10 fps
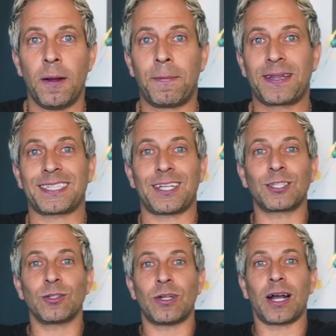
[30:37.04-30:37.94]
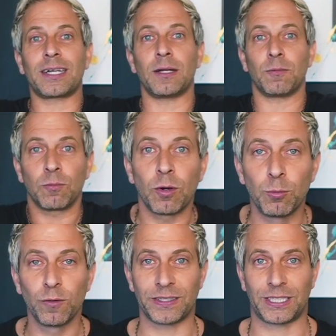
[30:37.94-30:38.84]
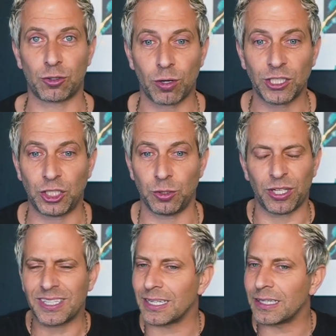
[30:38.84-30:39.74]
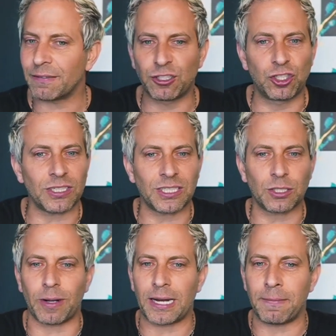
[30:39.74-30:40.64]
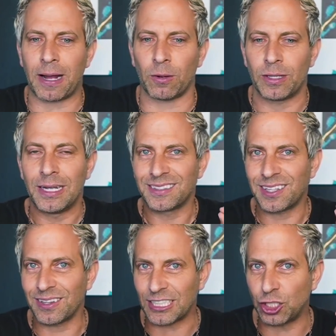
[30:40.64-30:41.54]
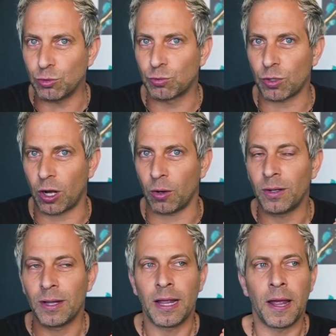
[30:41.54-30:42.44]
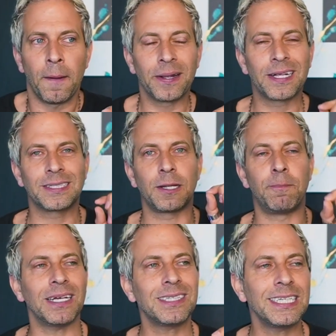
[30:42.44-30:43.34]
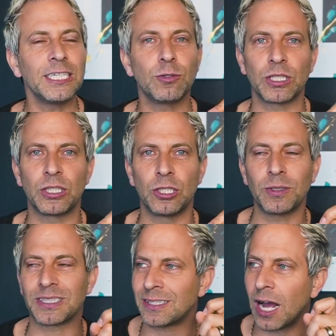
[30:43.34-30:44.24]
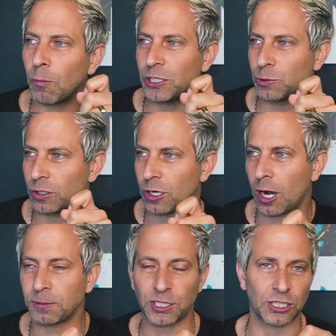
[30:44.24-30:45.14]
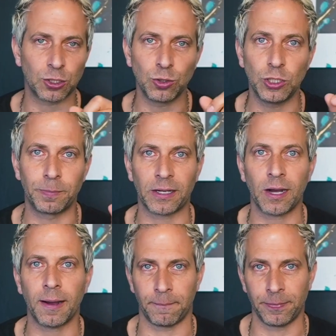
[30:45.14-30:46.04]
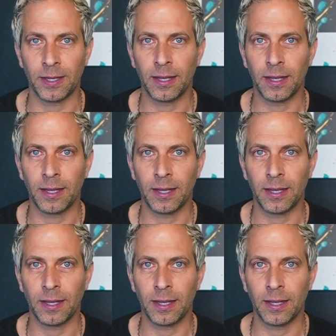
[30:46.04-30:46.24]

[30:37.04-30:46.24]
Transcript: but that's also not going to remove it to crush you. They're going to lift just the right amount to let you grow because the best thing you could do, it's not what you accomplish, it's who you become.